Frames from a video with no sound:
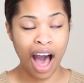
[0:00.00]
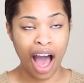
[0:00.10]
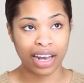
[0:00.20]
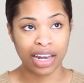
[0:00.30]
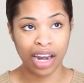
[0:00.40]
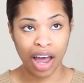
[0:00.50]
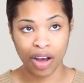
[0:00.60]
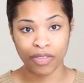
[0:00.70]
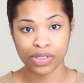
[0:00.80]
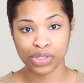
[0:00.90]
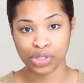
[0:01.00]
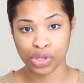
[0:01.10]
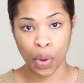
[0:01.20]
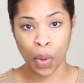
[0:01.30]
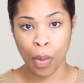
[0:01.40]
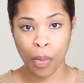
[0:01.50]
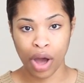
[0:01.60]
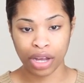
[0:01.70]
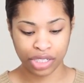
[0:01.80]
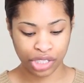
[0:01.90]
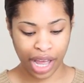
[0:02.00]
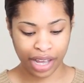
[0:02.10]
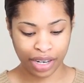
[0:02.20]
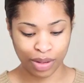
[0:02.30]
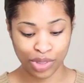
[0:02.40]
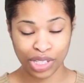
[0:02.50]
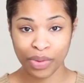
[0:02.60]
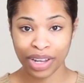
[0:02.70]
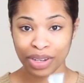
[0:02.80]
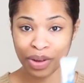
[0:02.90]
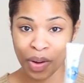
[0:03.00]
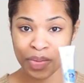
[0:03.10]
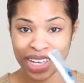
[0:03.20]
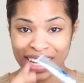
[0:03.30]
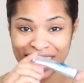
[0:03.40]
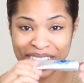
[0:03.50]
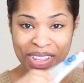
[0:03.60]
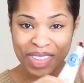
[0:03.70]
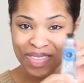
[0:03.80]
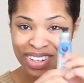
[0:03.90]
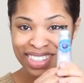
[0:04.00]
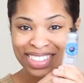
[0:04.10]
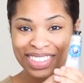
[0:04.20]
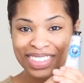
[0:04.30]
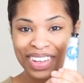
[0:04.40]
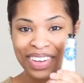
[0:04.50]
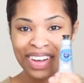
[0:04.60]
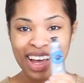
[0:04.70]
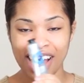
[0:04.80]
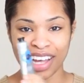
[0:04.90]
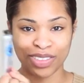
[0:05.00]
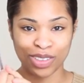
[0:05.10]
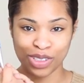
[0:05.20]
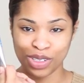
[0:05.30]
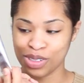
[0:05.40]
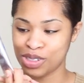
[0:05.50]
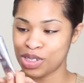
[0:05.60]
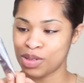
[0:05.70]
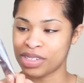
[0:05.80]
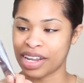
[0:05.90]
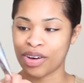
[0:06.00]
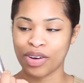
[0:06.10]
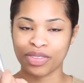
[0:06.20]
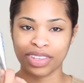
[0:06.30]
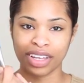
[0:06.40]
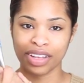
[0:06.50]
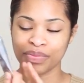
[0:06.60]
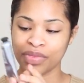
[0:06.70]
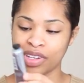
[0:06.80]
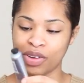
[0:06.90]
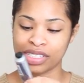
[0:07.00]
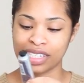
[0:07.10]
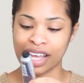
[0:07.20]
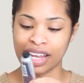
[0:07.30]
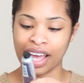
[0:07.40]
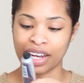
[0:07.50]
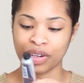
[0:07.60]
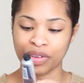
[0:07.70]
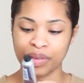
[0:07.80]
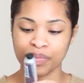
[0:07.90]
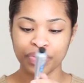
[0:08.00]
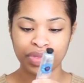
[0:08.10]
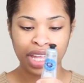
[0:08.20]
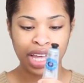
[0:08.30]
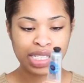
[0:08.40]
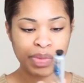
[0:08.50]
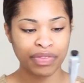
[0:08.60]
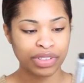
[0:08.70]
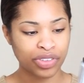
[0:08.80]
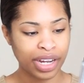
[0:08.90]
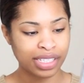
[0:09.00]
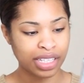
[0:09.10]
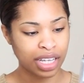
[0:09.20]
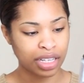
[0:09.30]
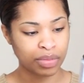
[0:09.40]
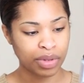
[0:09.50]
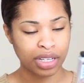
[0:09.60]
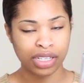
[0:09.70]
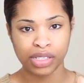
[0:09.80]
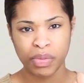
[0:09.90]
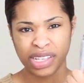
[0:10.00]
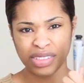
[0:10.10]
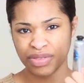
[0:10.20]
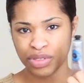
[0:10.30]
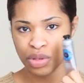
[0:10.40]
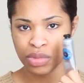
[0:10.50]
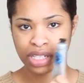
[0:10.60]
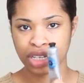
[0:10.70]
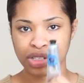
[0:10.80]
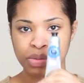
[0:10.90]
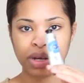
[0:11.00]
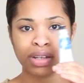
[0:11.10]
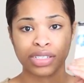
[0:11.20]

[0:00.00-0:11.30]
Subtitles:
I love so much, and she went and got me another one. So I've got 2 tubes now of the L'Occitane hand cream. It's made for dry skin, but it's amazing for normal skin as well.